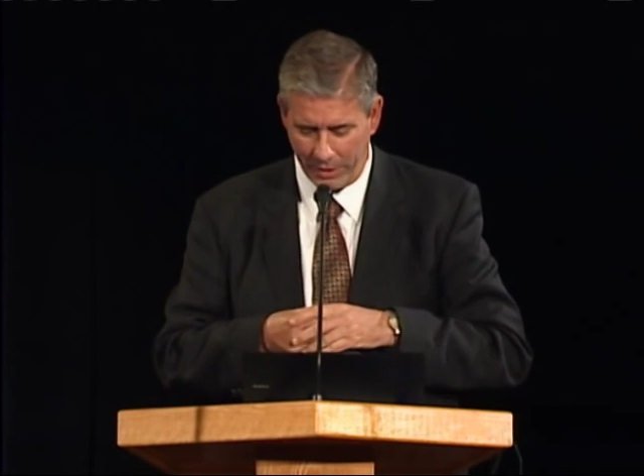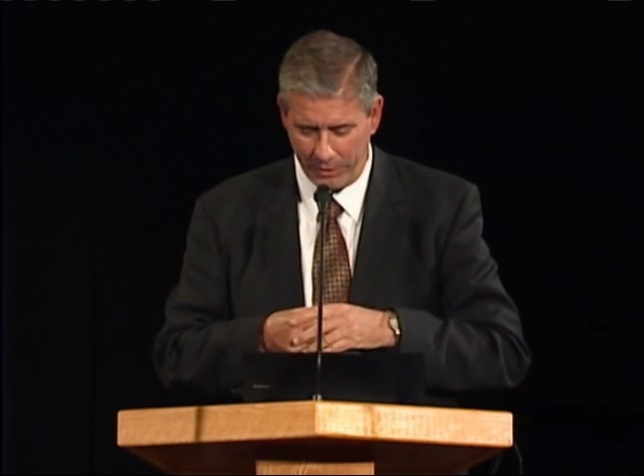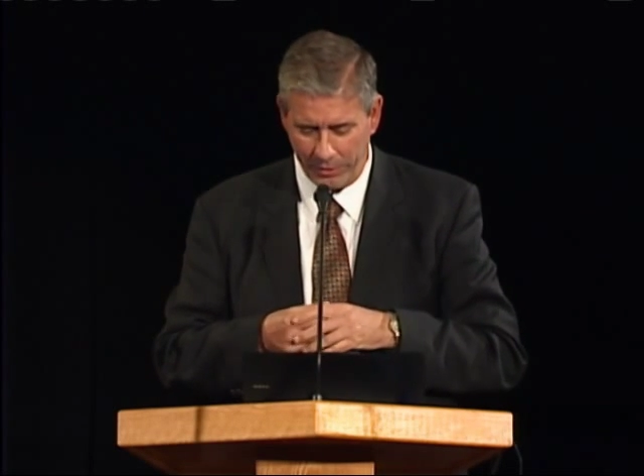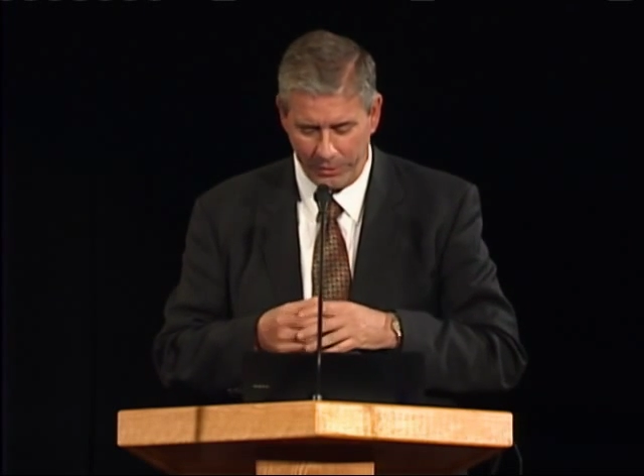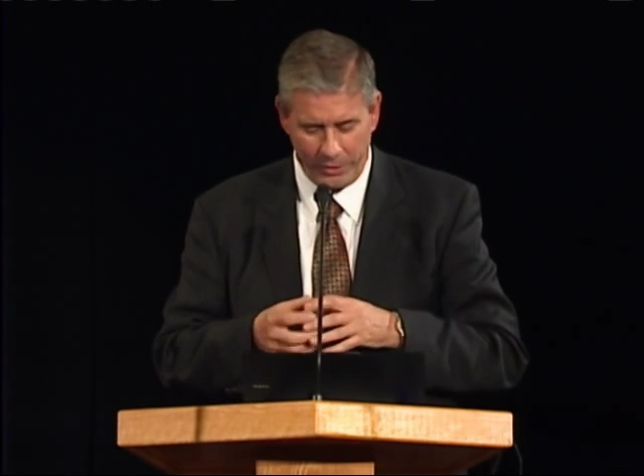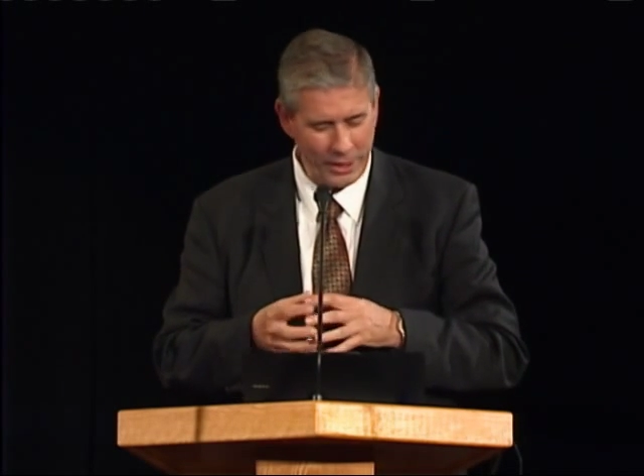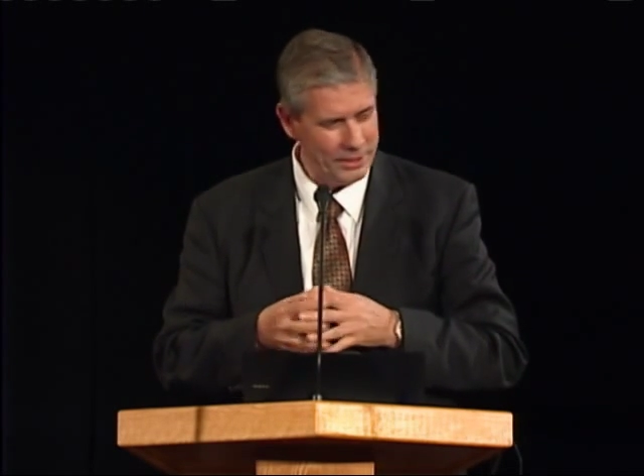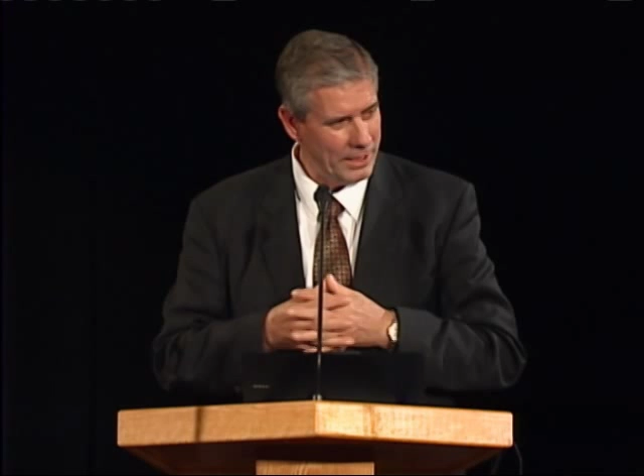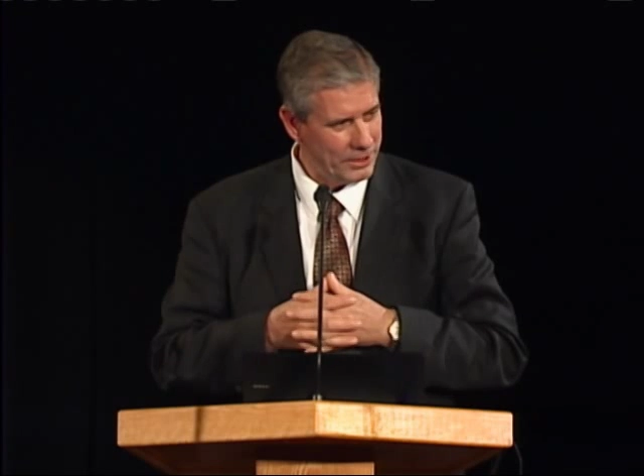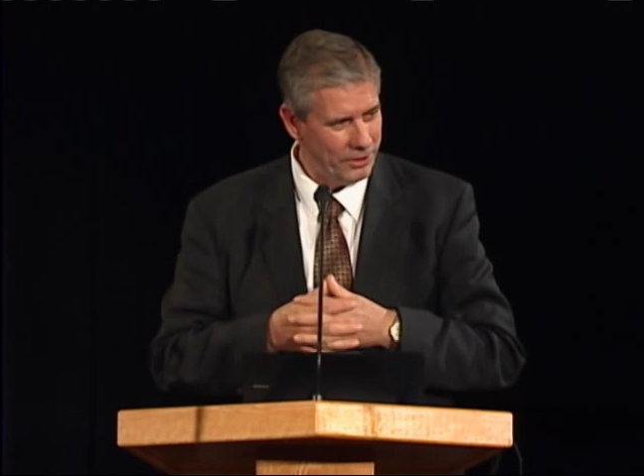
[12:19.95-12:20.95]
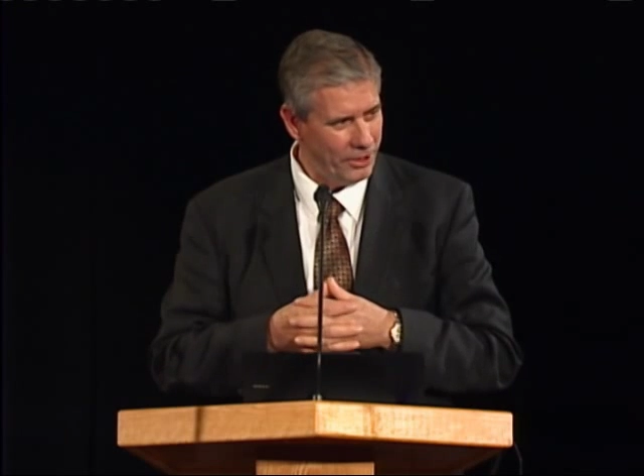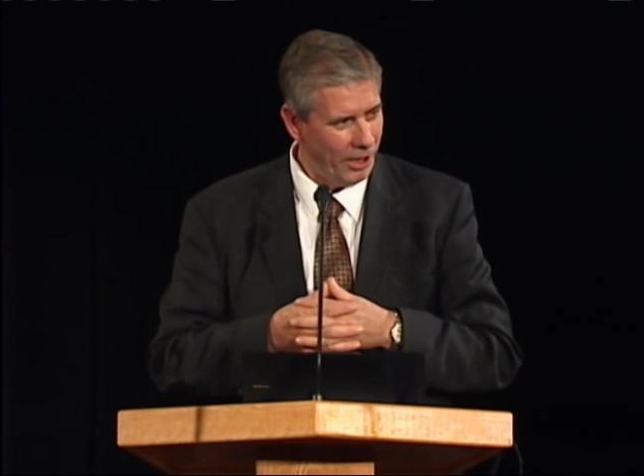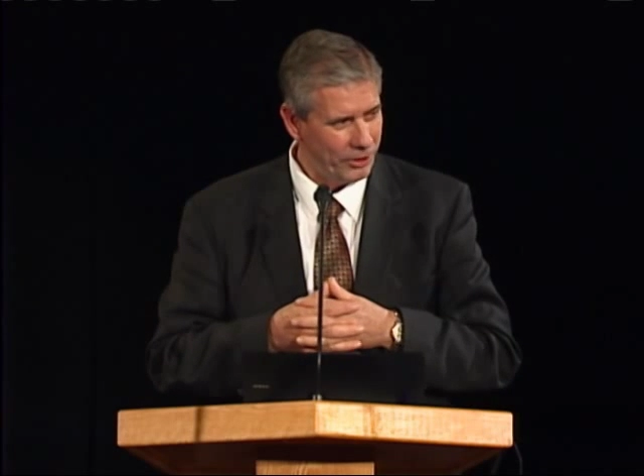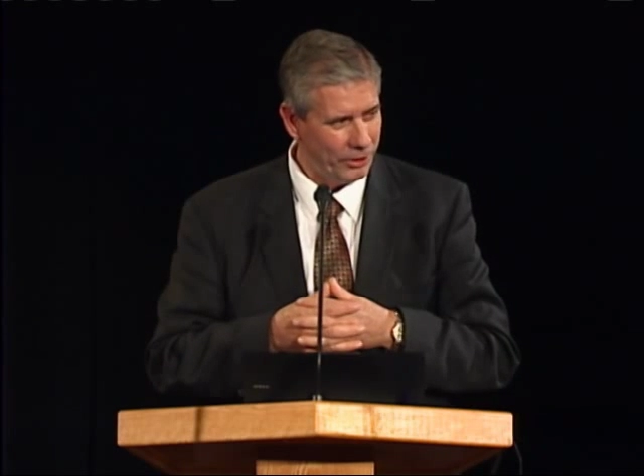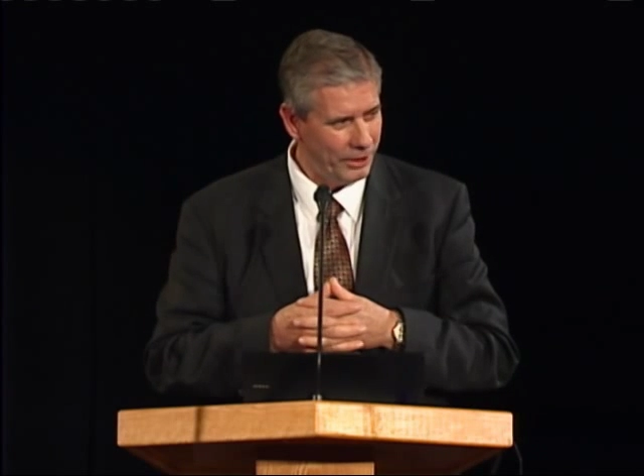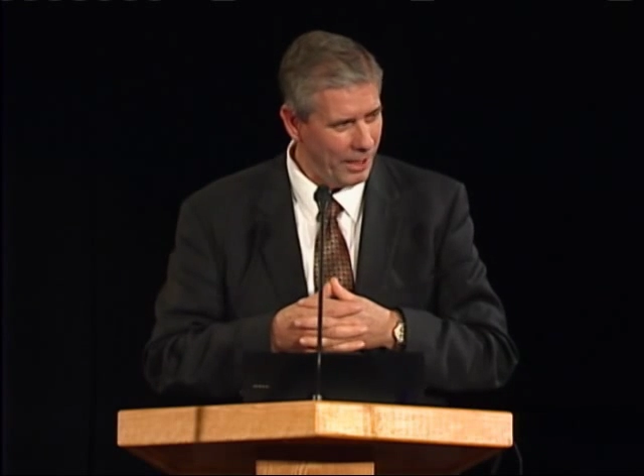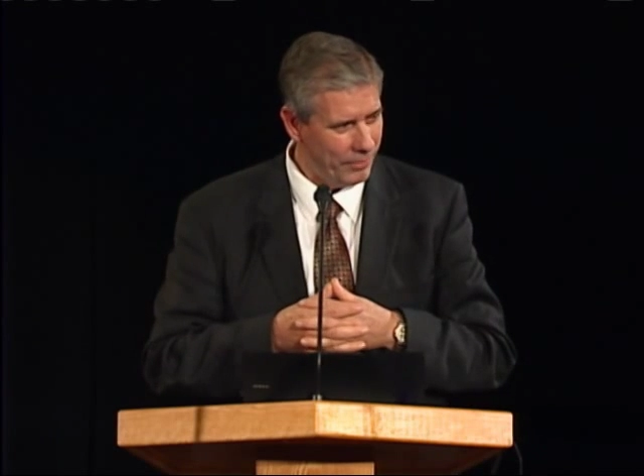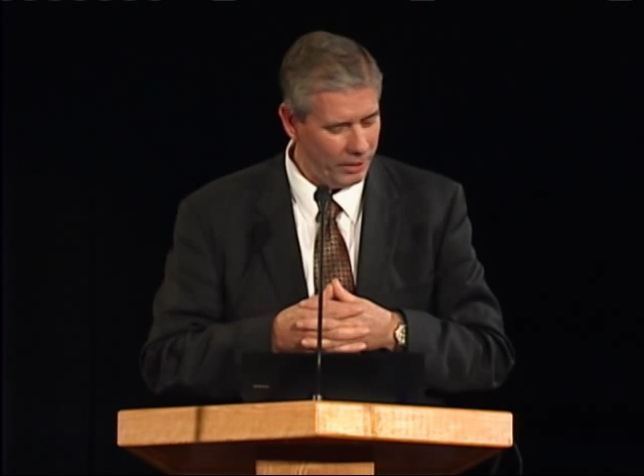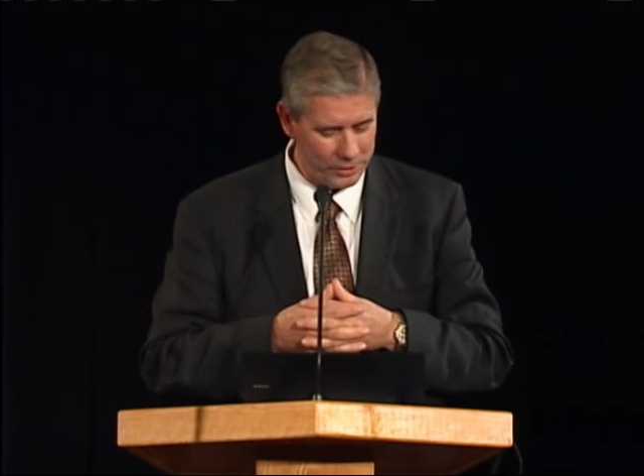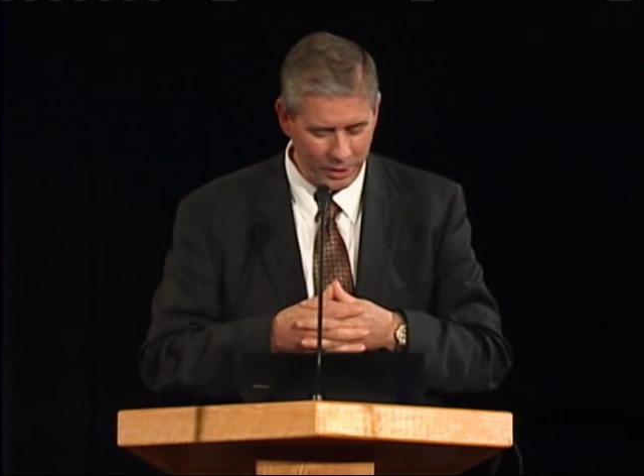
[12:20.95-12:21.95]
the 138th section of the Doctrine and
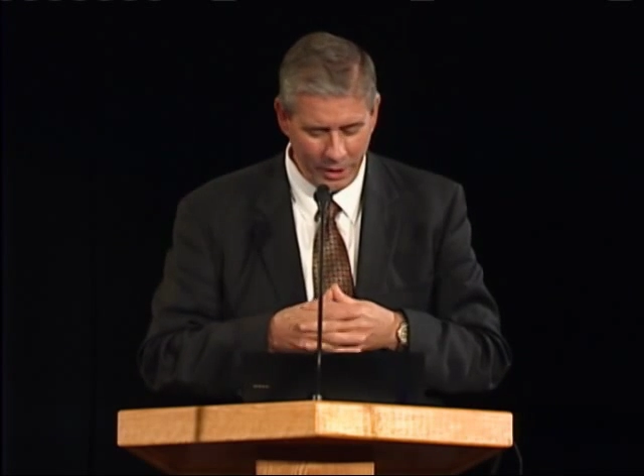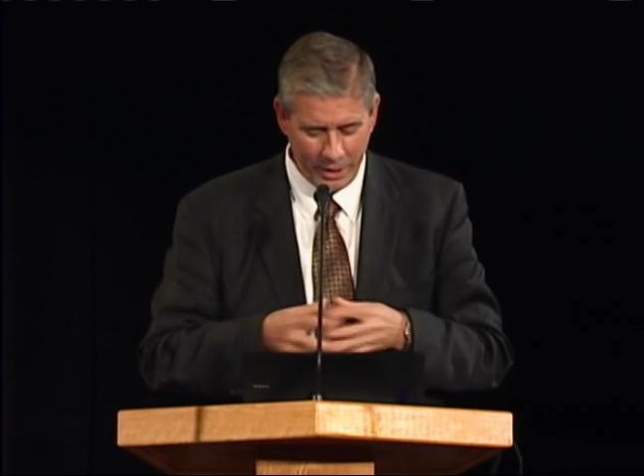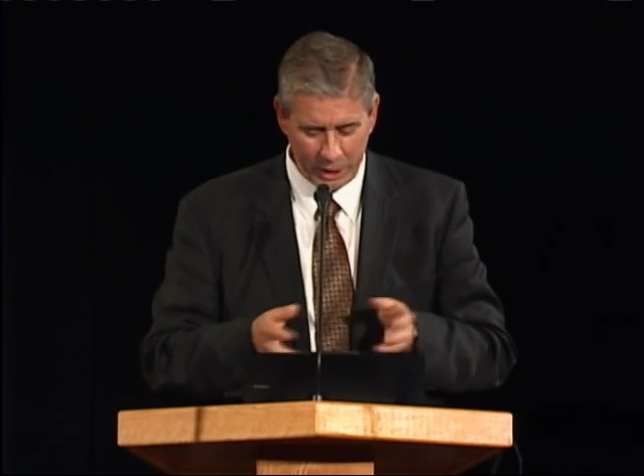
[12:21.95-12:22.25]
Covenants